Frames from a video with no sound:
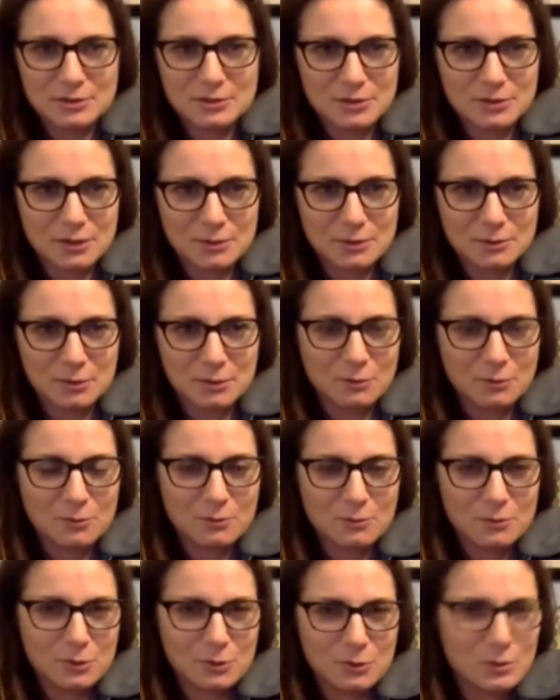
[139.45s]
So
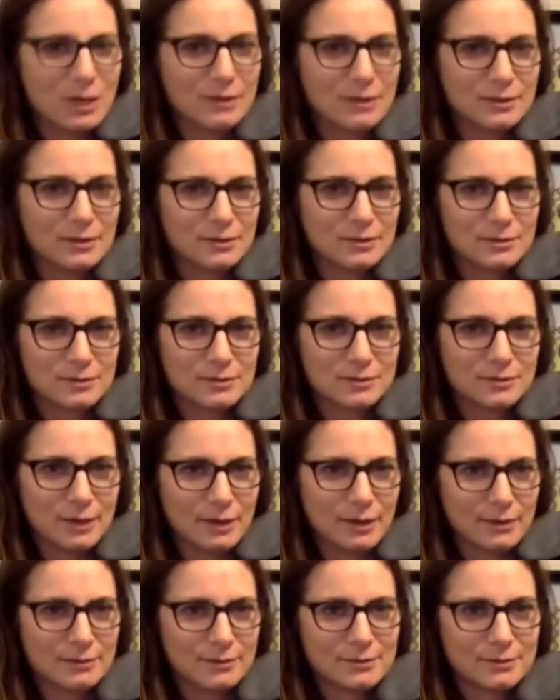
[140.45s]
you got this. Yeah.